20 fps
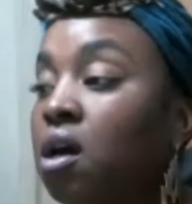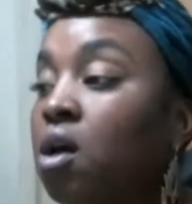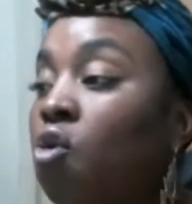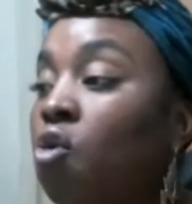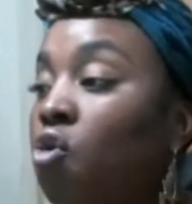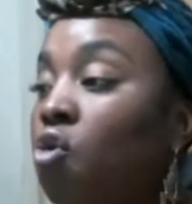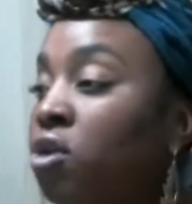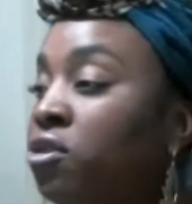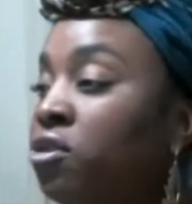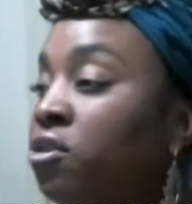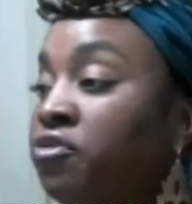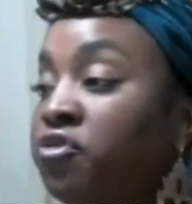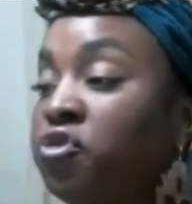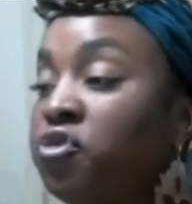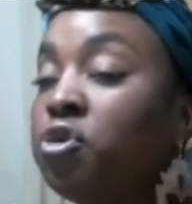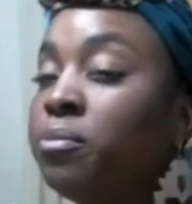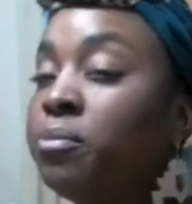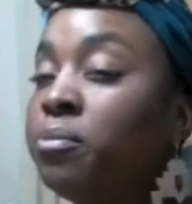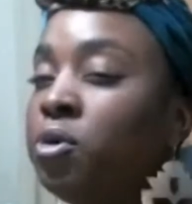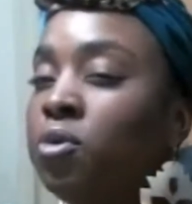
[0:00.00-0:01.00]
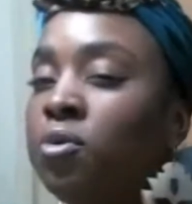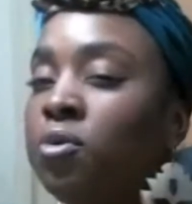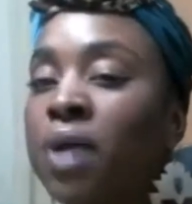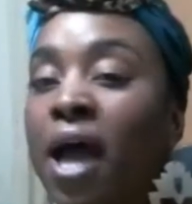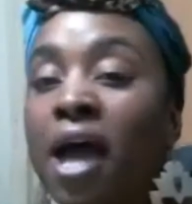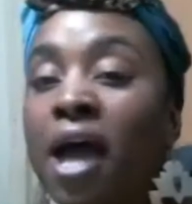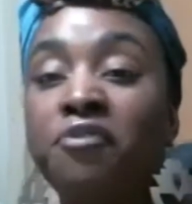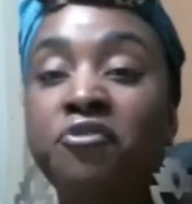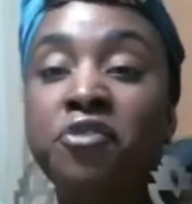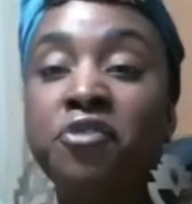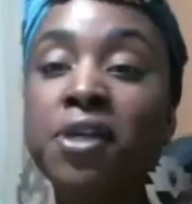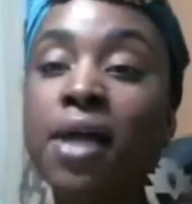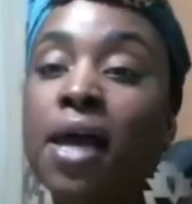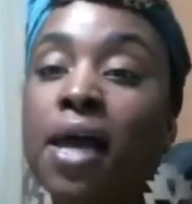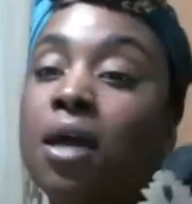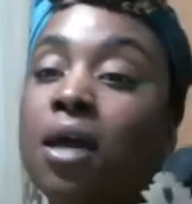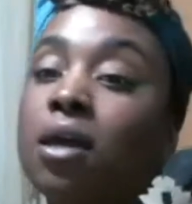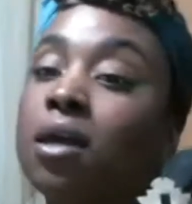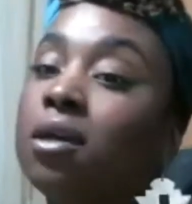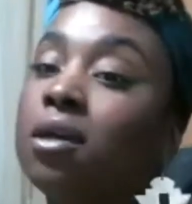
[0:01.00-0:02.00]
on the full moon i feel
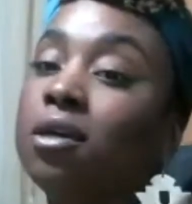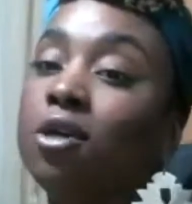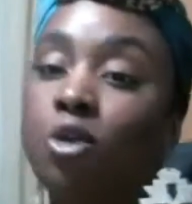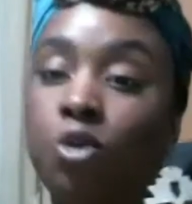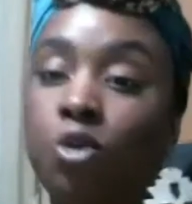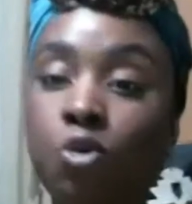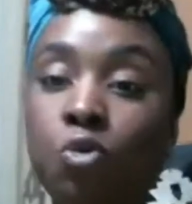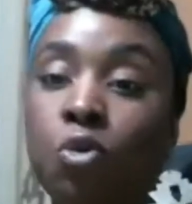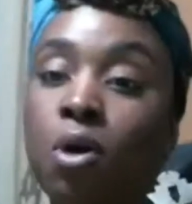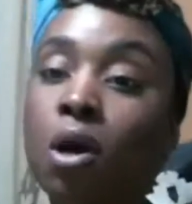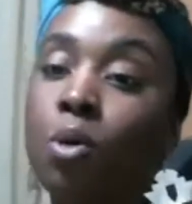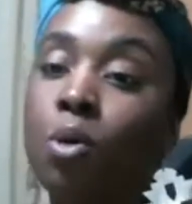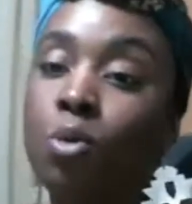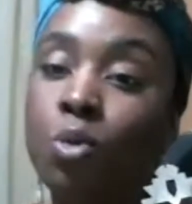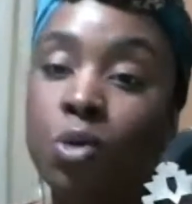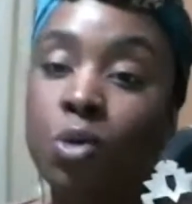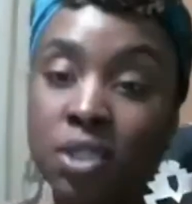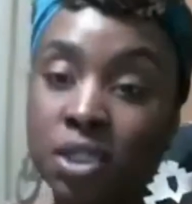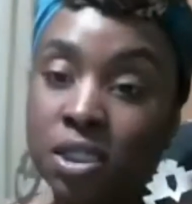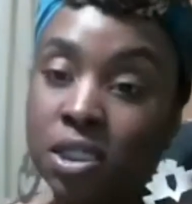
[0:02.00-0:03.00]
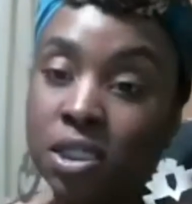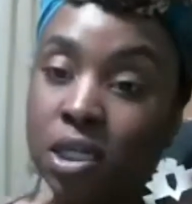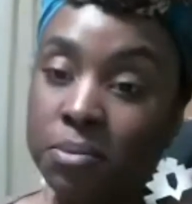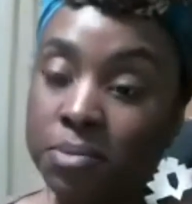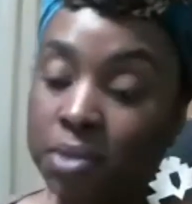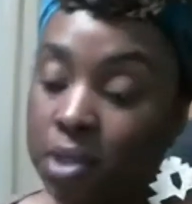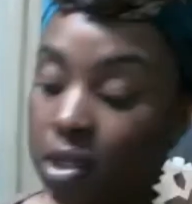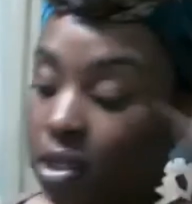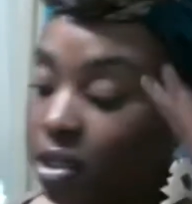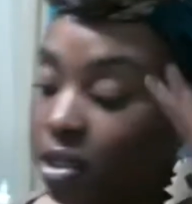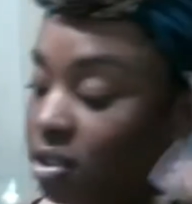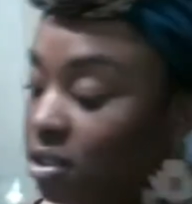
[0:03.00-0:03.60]
like you are on to something